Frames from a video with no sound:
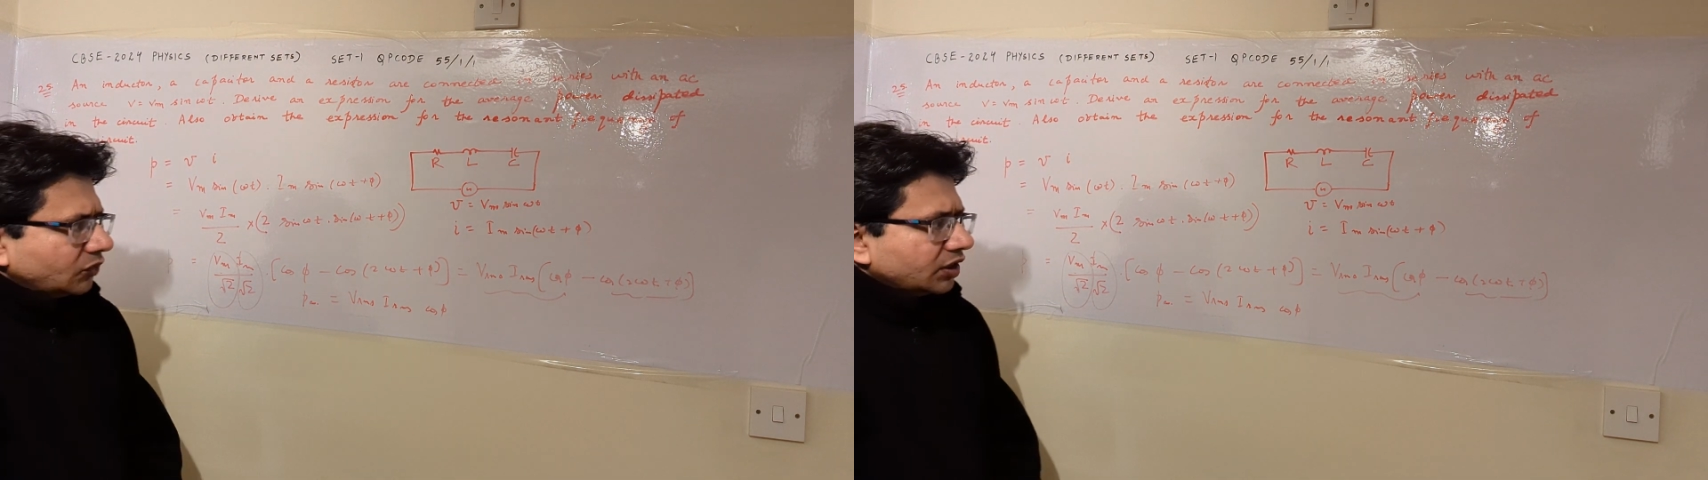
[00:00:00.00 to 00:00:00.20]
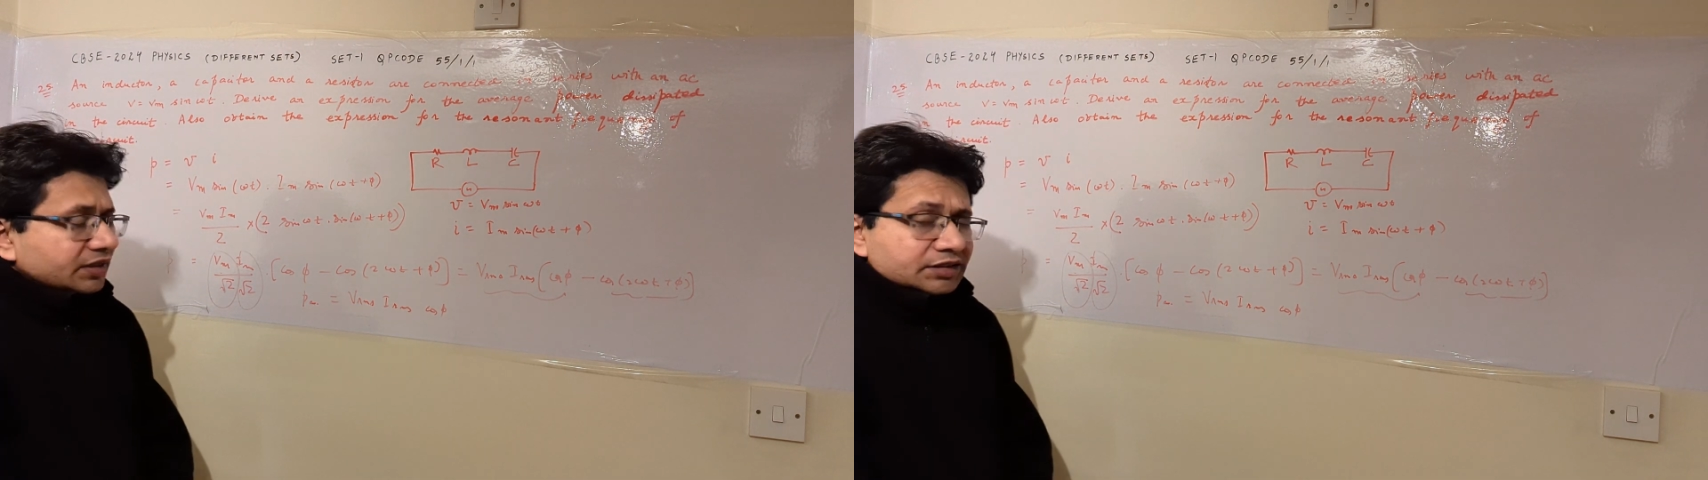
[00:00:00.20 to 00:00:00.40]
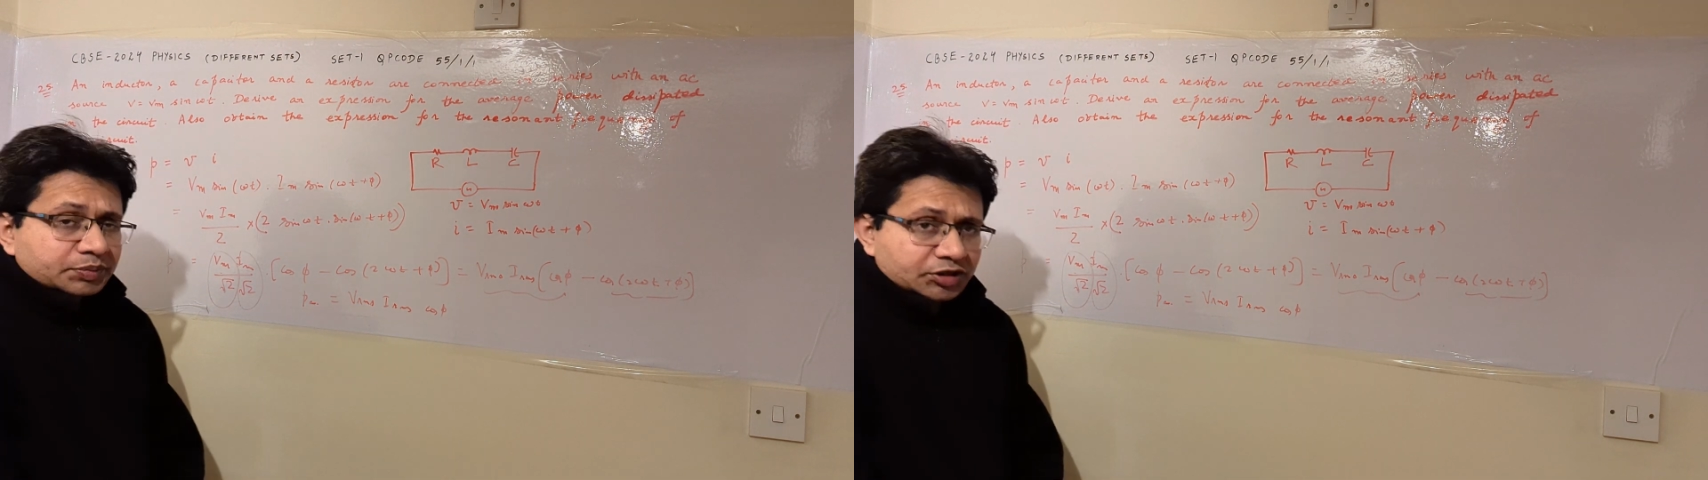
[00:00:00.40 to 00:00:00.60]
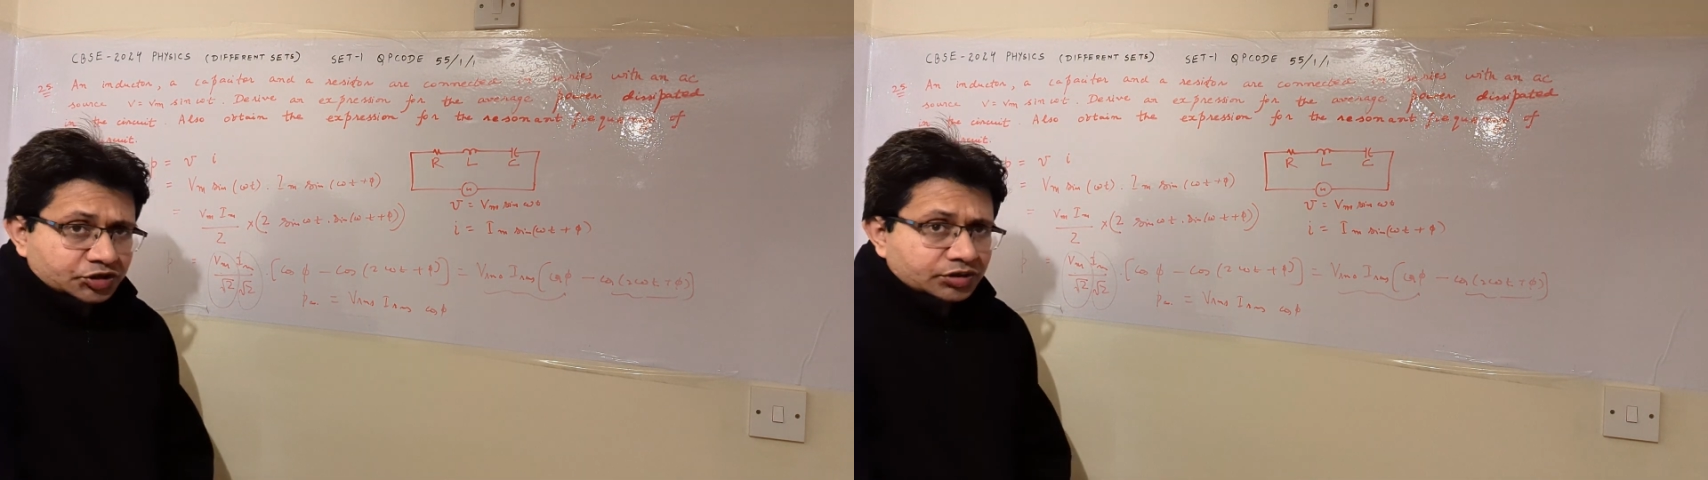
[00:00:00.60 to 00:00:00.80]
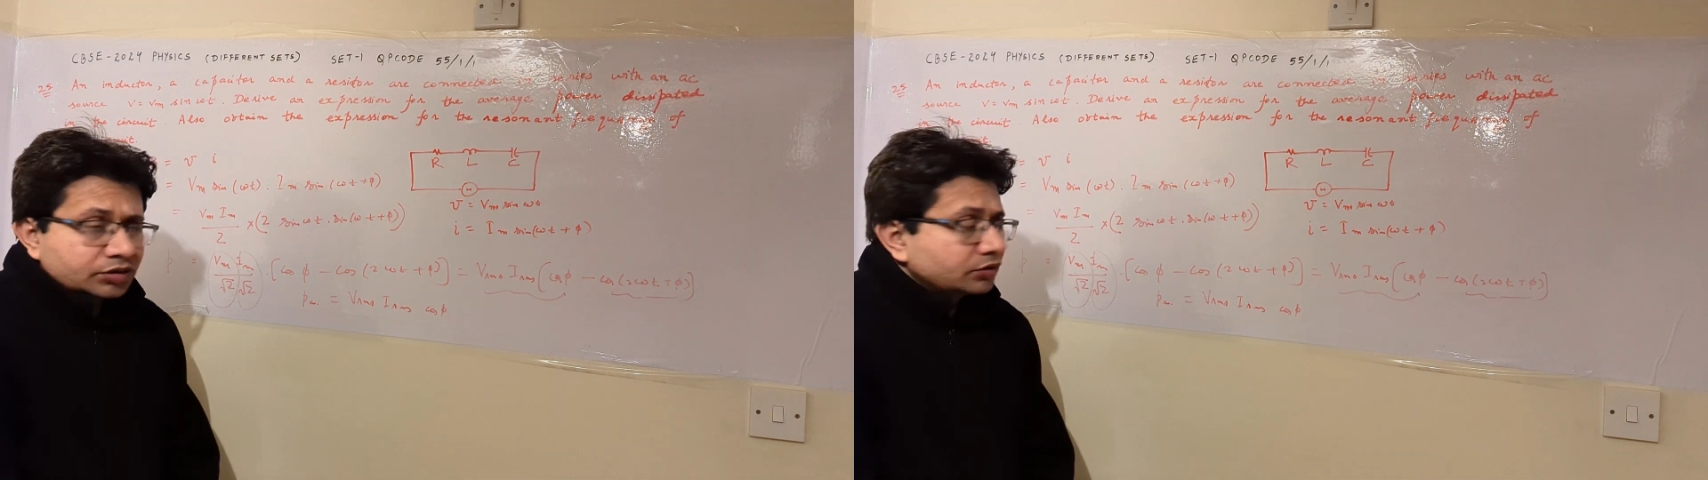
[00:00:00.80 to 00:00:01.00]

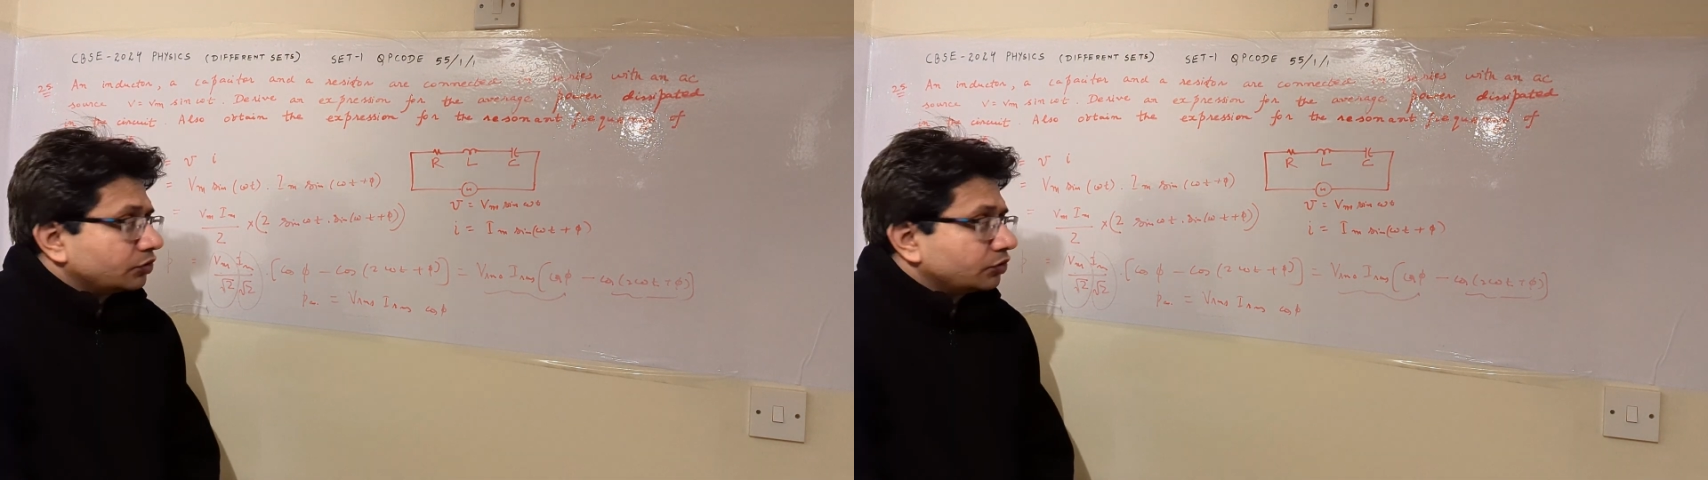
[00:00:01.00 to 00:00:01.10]
expression